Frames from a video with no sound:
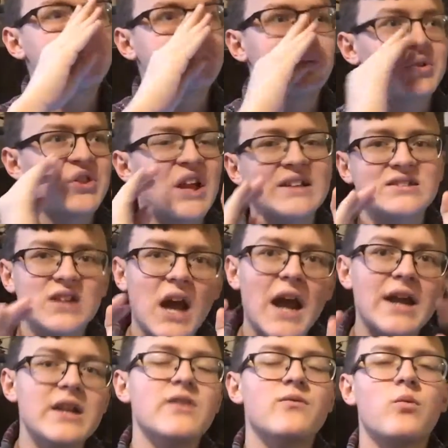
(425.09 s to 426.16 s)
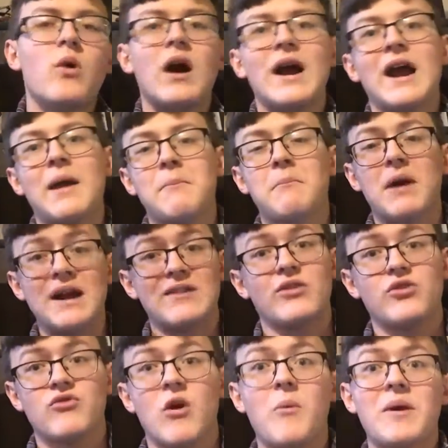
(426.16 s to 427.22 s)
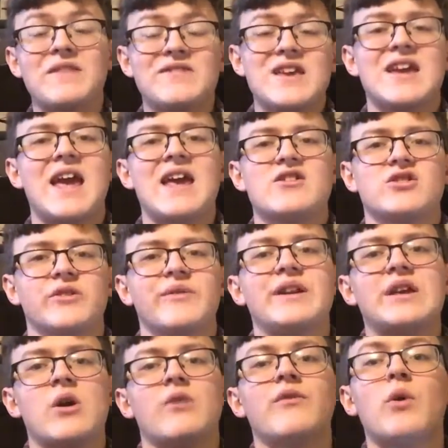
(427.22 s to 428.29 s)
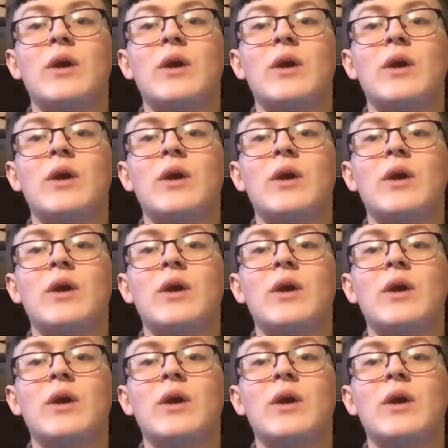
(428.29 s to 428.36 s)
But that's kind of why I might throw in the occasional video of,